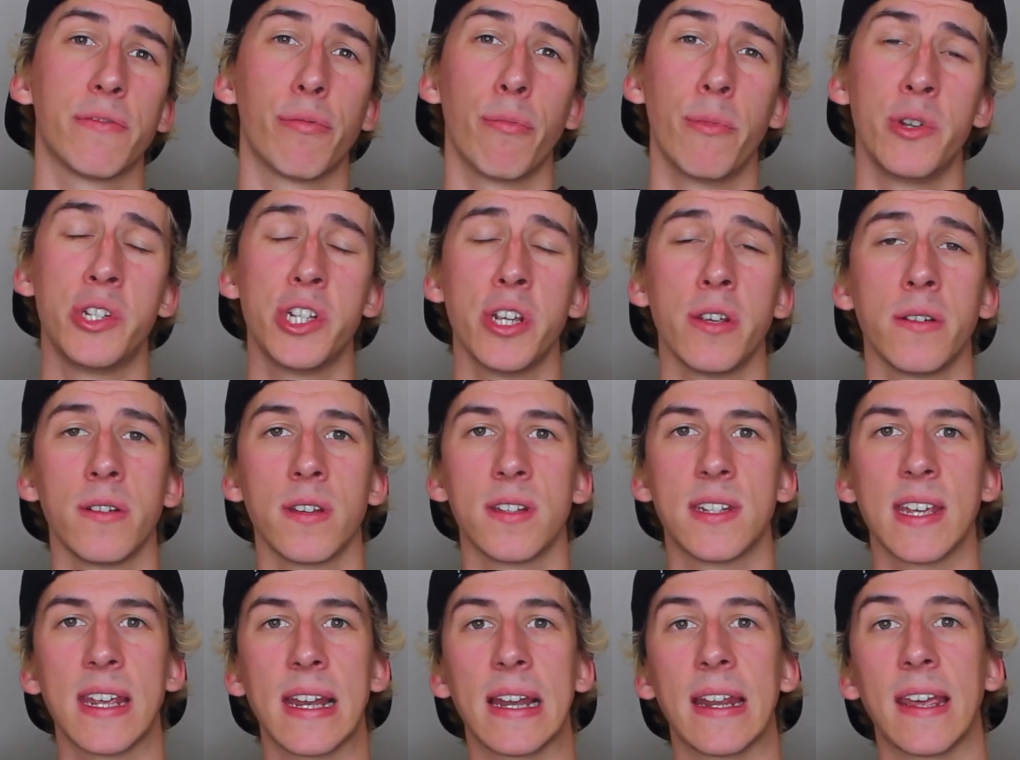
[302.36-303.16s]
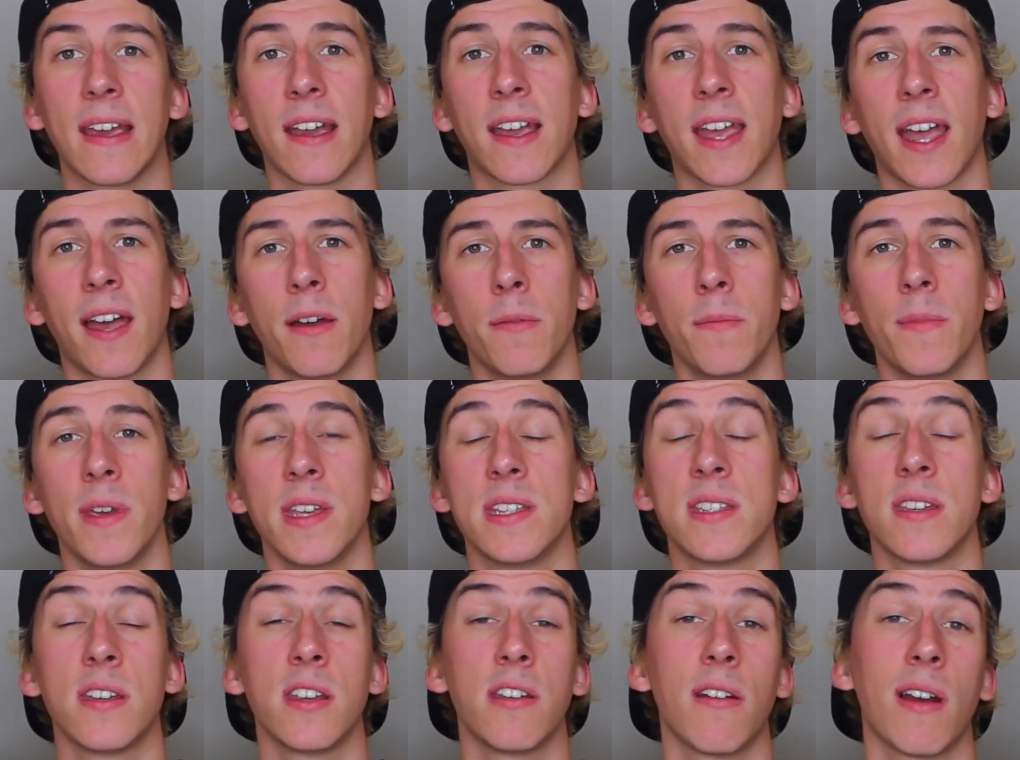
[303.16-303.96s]
from a junior dealing account
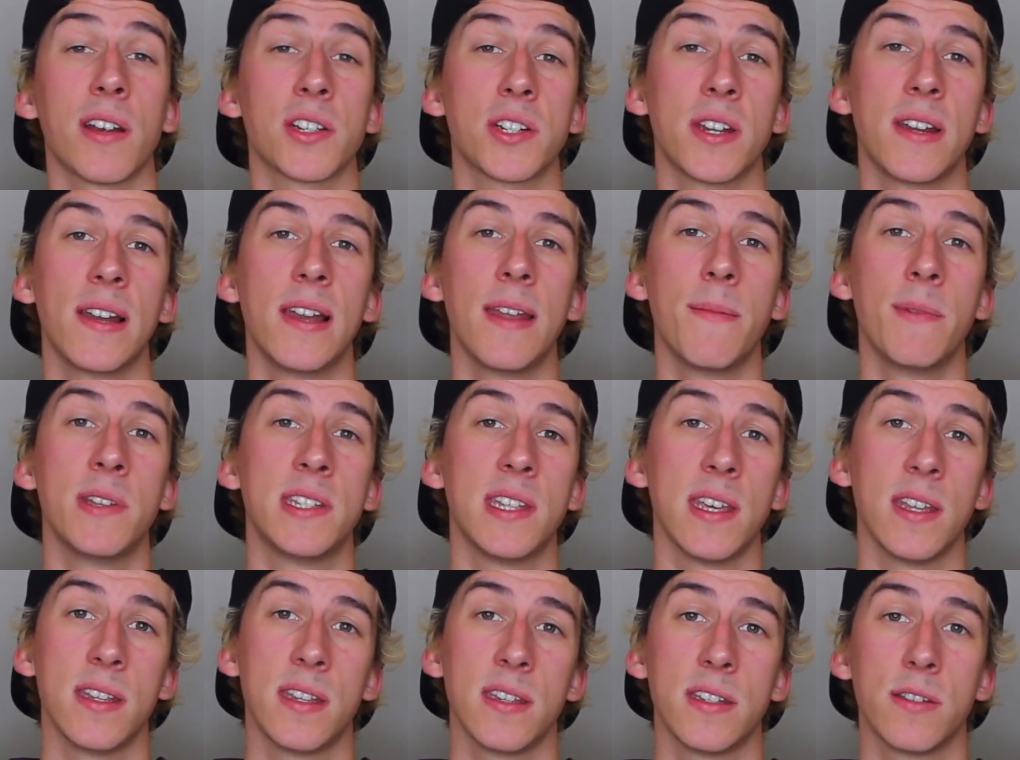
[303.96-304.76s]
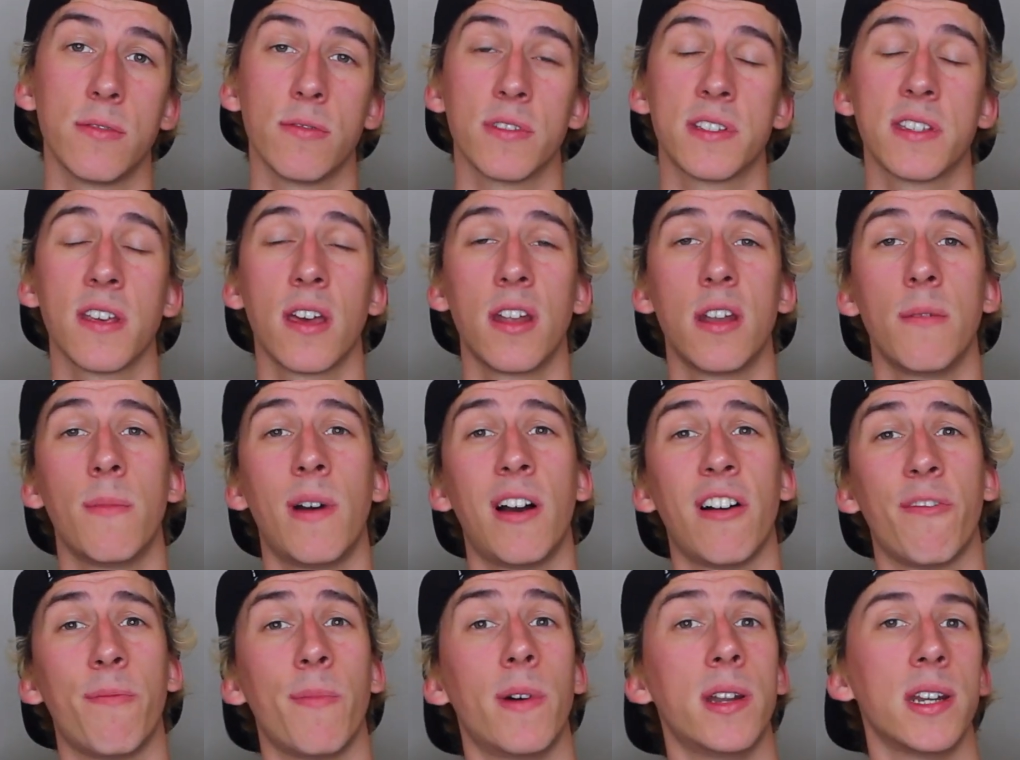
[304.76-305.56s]
is that you're actually limited to a certain
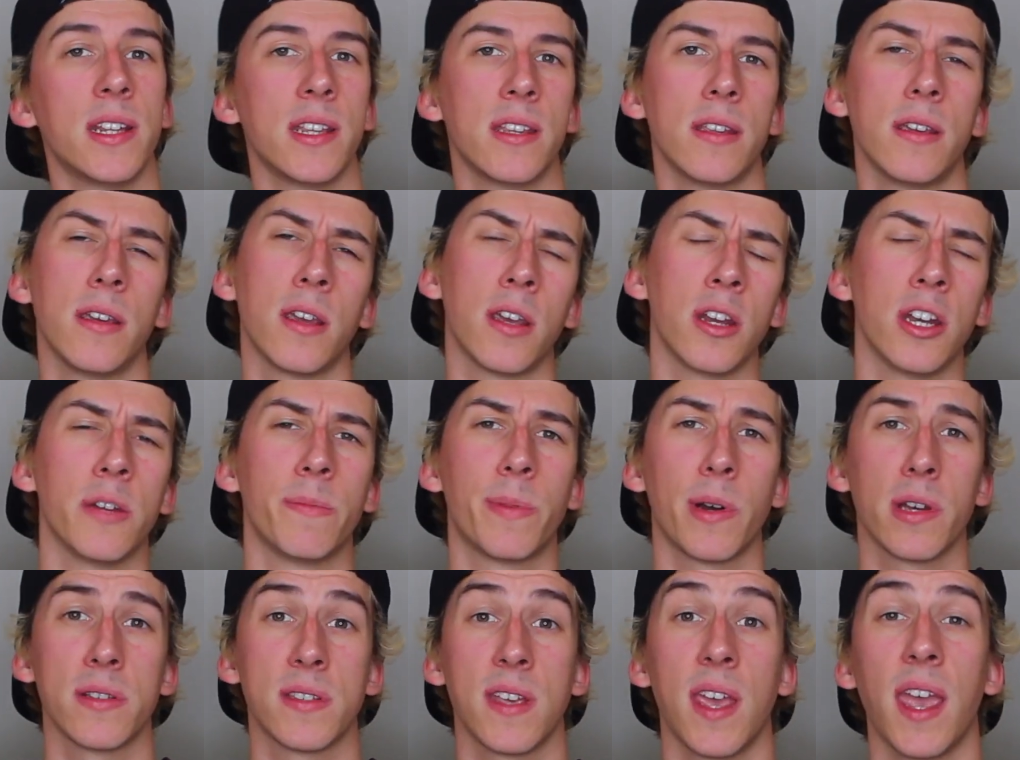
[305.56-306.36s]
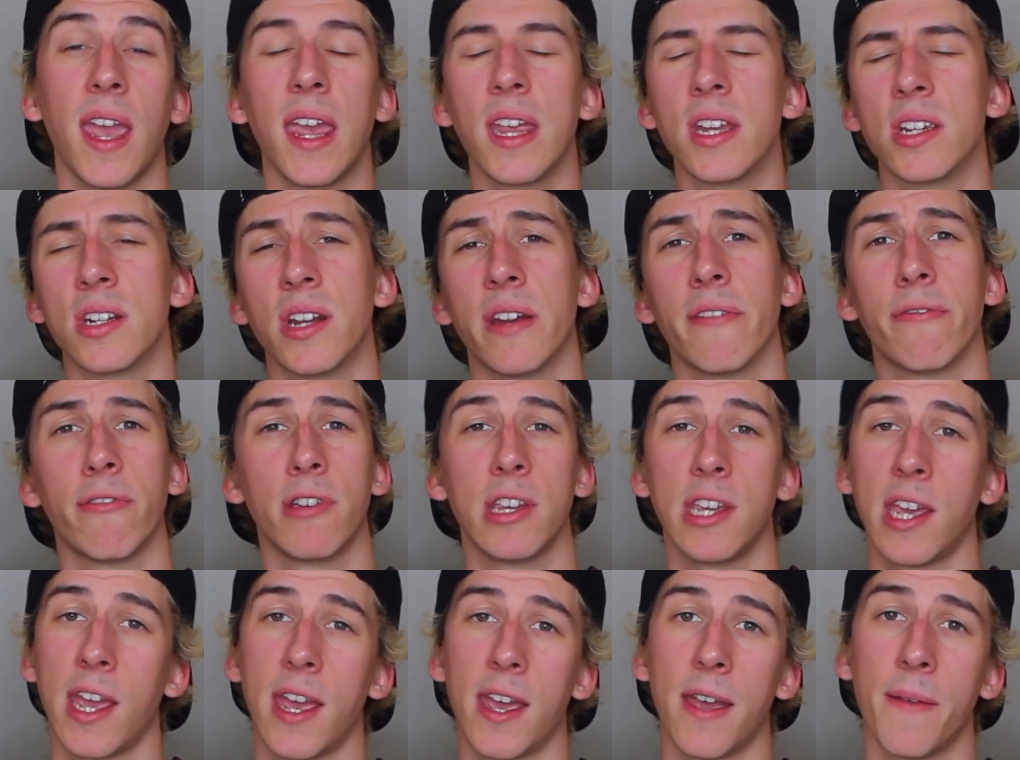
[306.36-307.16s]
amount of money that you can deposit each and
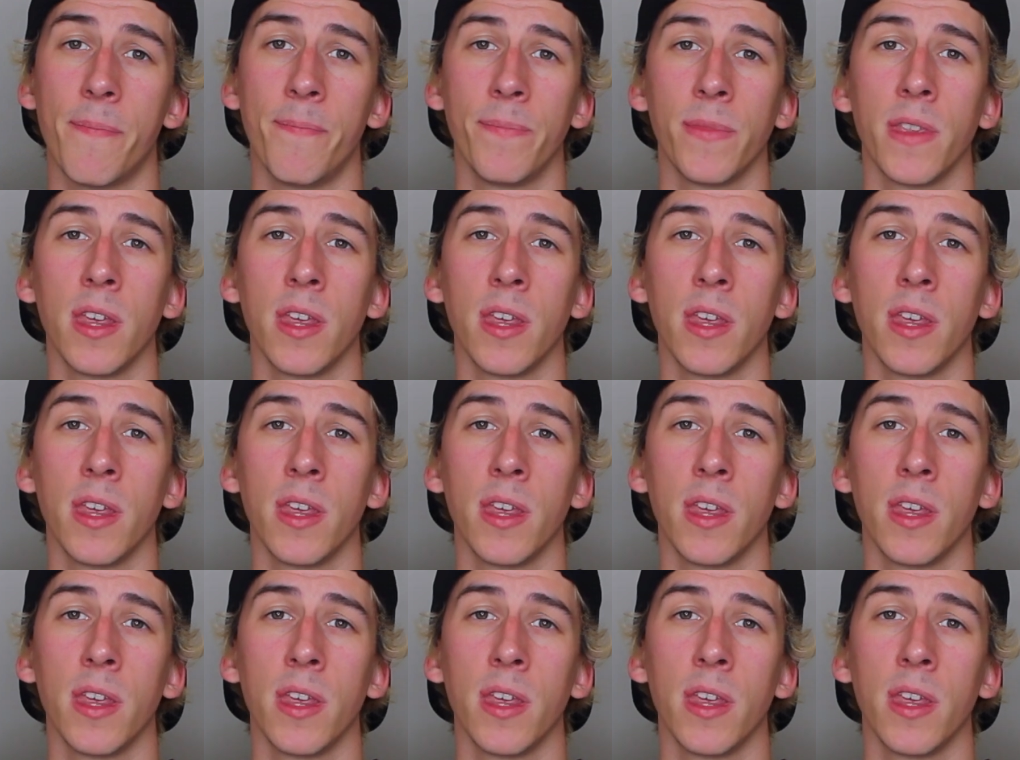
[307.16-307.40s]
every year,